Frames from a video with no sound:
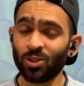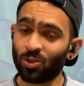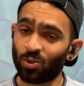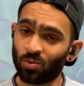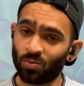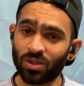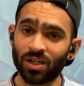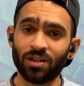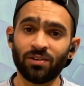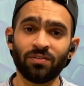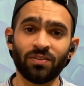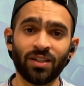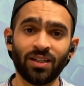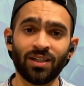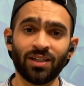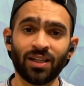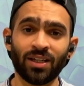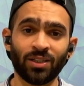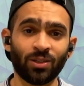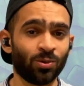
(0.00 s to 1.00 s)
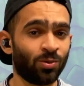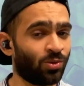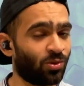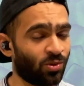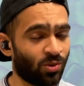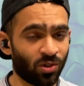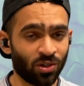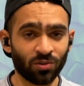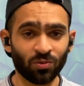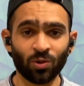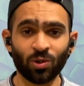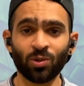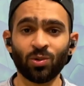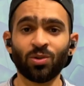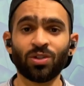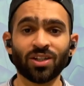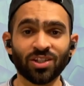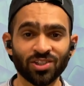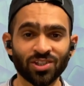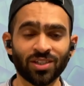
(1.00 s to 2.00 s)
you might feel like you do not want
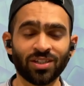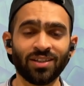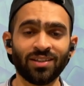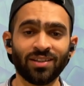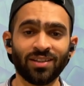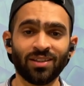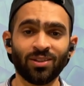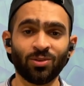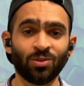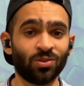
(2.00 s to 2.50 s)
to touch anything,